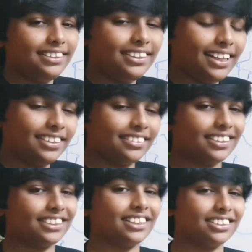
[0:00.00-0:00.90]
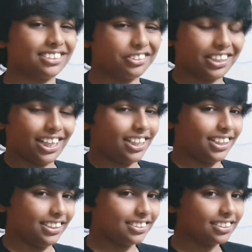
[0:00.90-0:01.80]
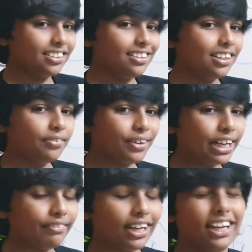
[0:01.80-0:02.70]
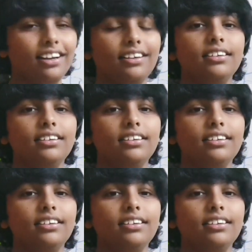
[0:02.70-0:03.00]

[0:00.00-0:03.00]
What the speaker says: territorial changes of the countries for a while.